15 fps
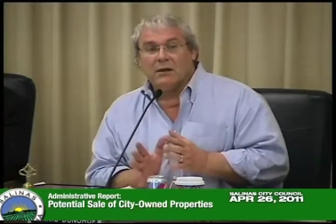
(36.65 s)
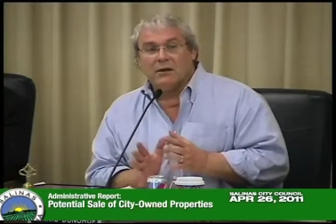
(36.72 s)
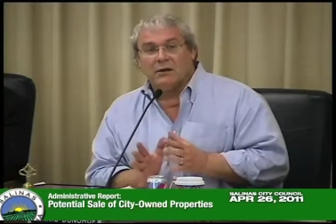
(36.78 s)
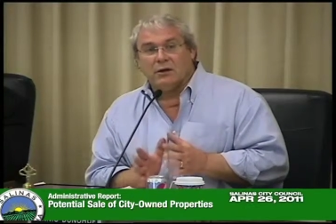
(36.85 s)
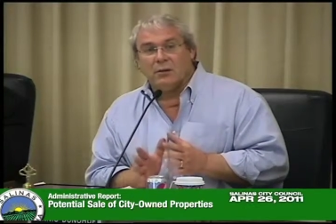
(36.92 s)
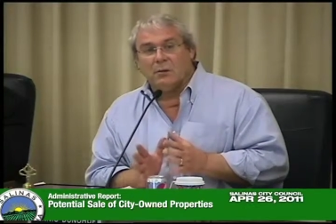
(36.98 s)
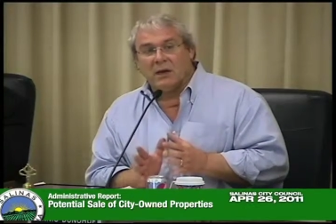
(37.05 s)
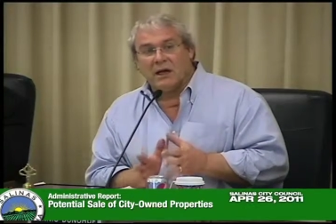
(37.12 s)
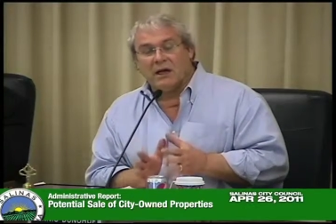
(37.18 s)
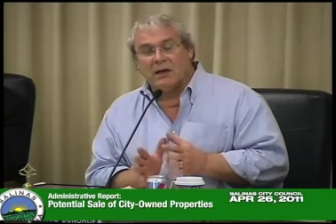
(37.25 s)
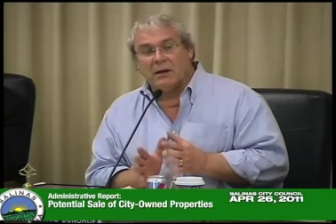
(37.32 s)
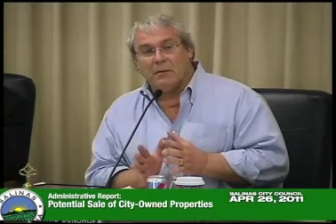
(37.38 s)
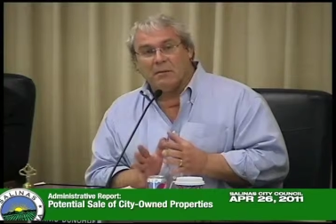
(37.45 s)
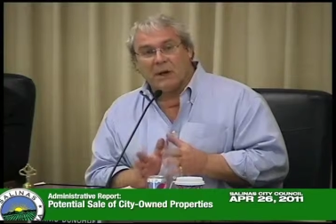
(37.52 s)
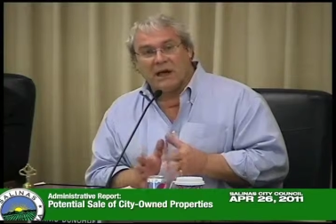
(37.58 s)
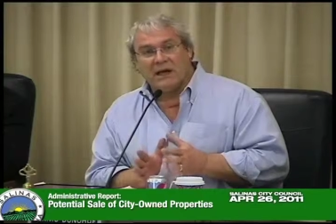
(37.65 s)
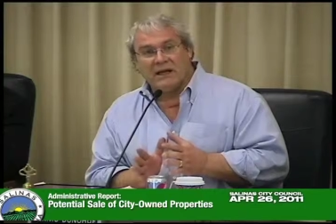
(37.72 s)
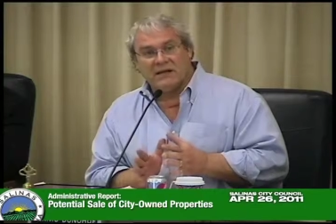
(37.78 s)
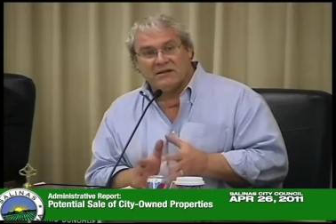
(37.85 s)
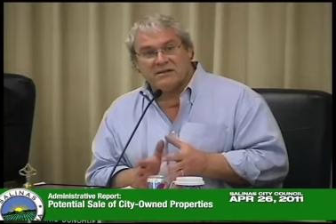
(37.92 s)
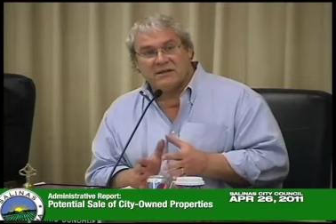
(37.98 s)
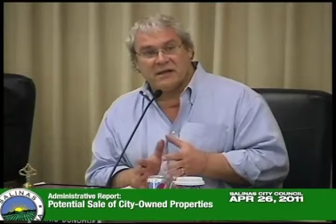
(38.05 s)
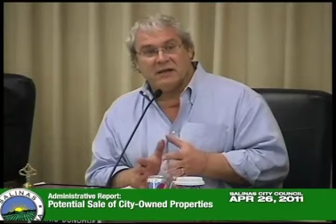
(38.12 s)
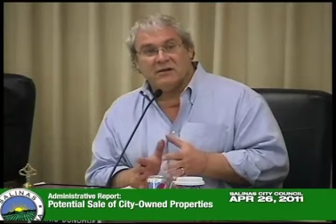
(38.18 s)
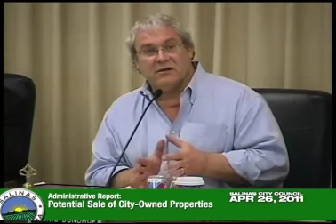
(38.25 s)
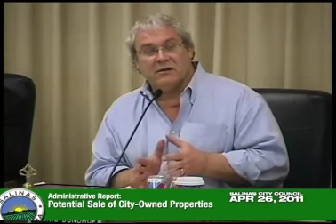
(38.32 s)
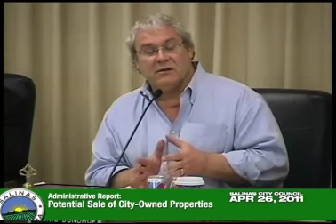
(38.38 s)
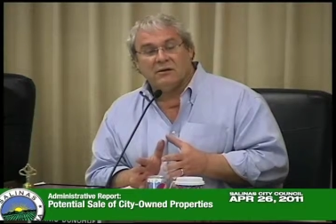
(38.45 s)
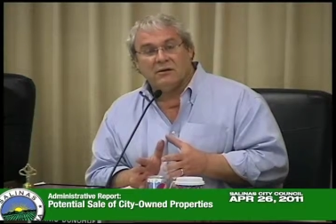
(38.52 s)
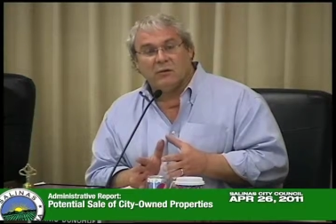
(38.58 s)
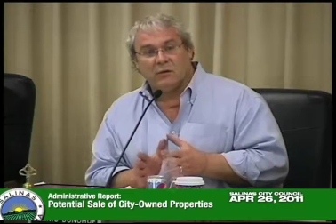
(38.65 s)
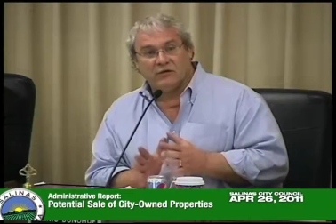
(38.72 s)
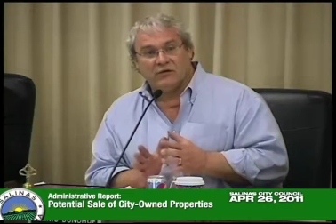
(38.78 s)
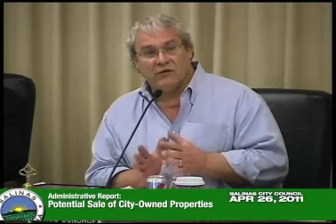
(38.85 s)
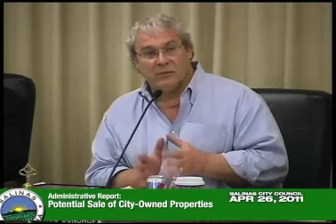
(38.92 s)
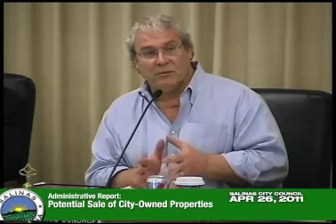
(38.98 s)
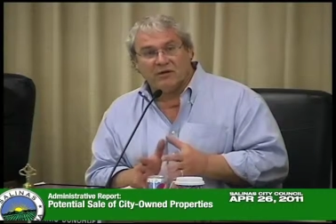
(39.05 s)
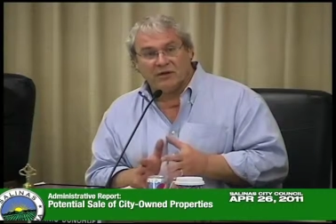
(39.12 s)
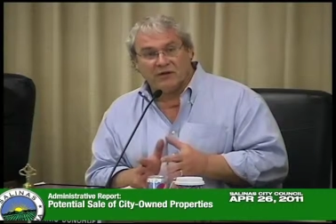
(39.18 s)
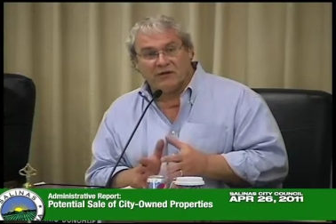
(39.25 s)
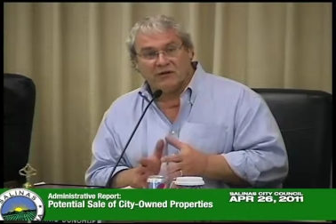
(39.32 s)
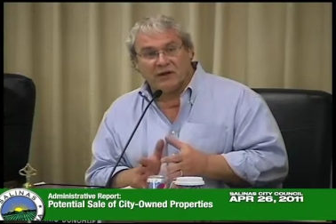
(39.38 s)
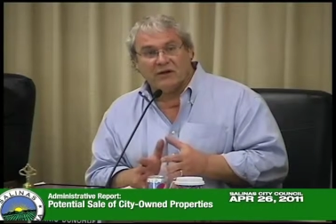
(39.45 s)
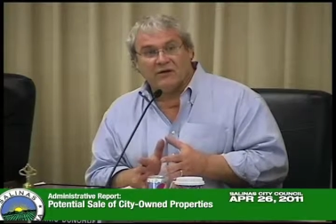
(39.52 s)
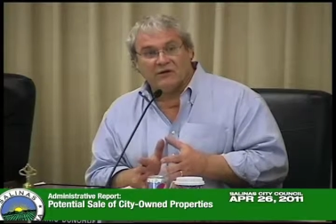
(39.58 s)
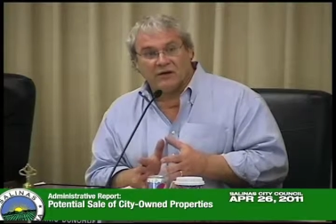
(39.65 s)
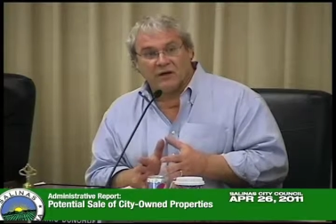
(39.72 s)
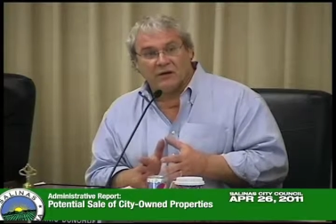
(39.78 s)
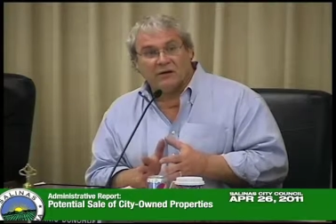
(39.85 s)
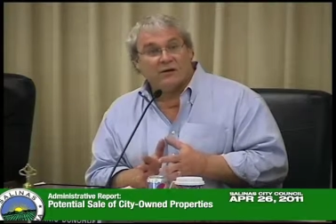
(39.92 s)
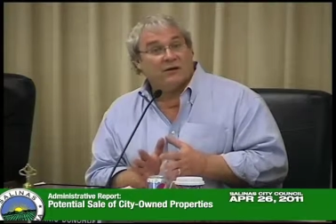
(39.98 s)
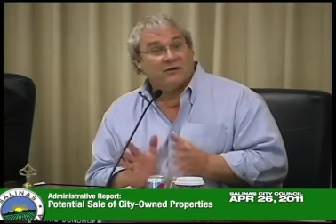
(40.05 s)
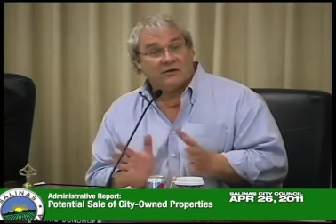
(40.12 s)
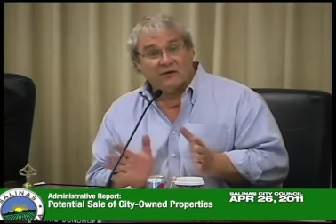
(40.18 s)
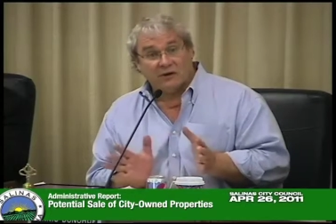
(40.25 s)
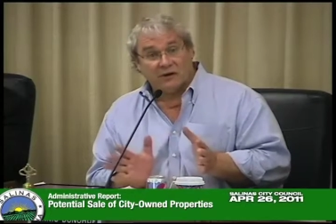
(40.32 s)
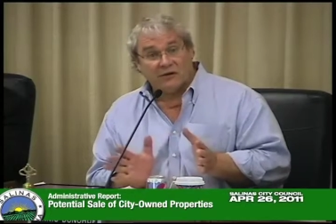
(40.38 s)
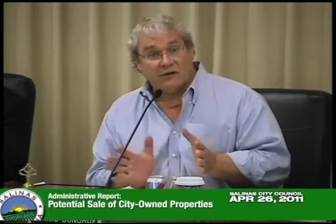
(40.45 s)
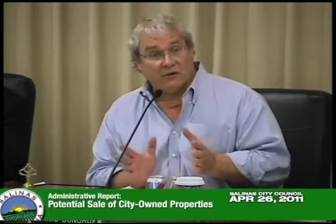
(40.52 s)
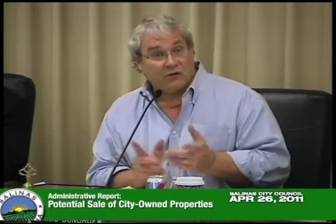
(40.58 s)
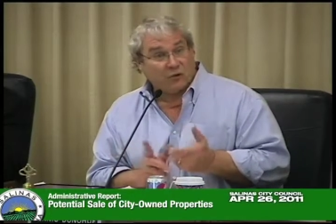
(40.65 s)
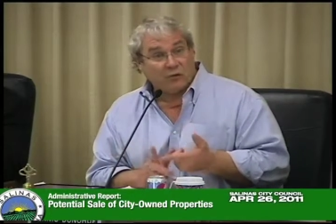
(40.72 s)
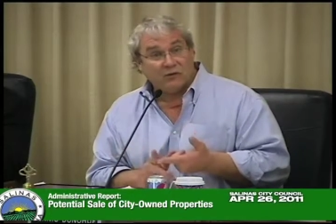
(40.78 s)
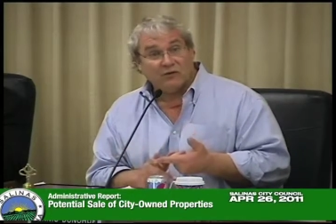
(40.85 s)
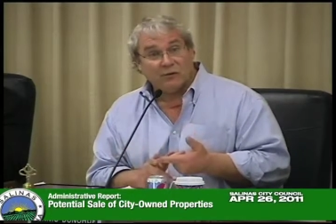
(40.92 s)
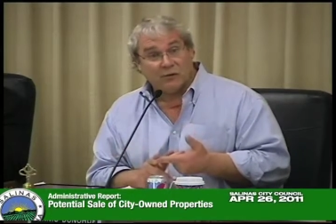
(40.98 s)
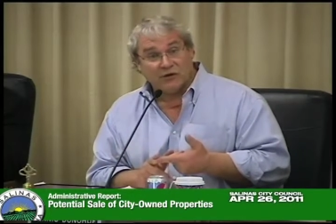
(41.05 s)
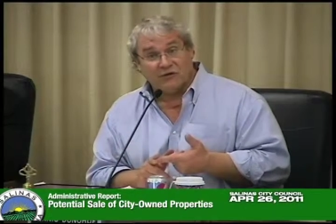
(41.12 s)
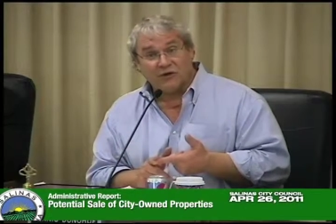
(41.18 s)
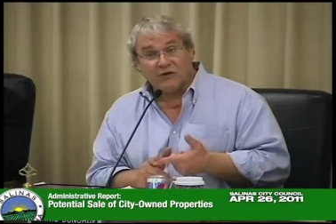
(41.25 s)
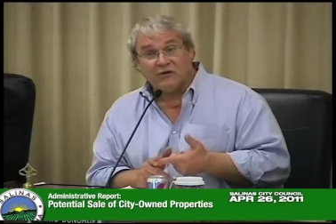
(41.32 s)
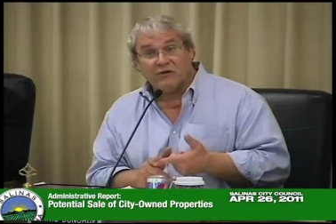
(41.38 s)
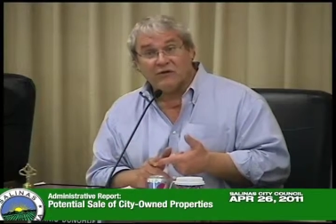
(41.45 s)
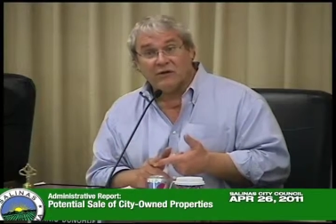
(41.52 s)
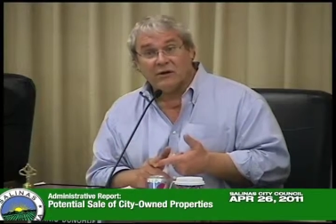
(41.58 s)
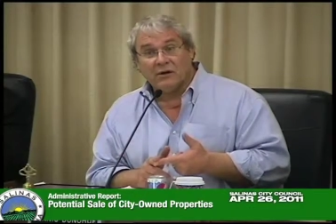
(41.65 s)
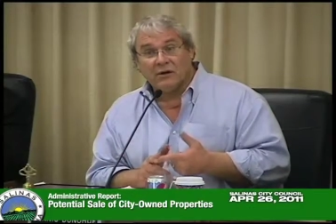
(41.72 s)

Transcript: You know, my my intent was simply to send a signal that Salinas is open for business,